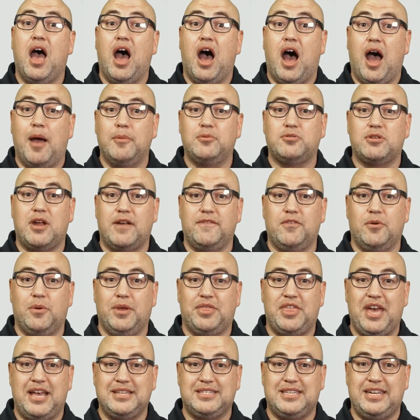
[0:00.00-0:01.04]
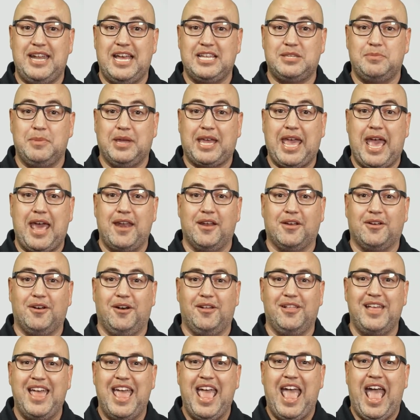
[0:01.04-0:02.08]
I'm Trevor with S&S
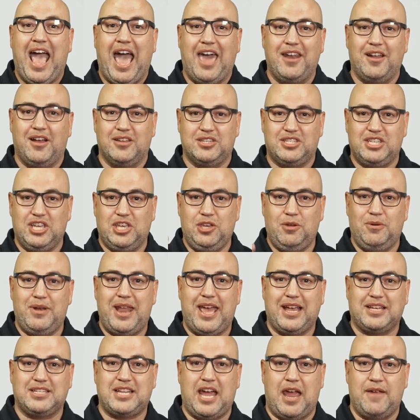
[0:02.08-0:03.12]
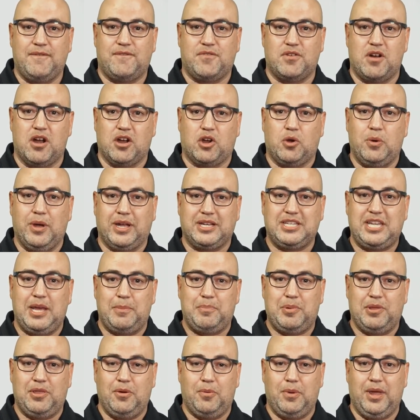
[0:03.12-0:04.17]
Mechanical, and I'll see you next time for our quick
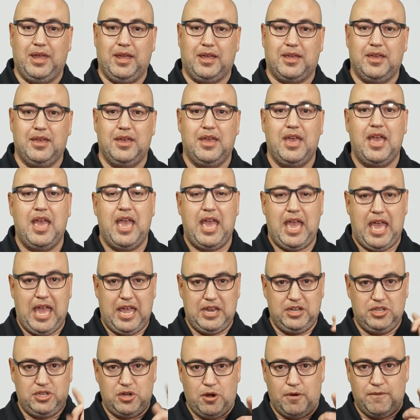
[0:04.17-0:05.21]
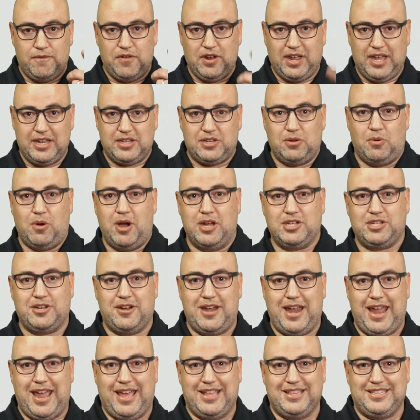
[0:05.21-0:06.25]
tip of the week. And don't forget to wash
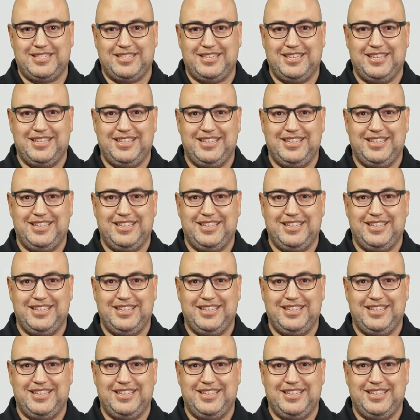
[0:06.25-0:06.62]
your hands.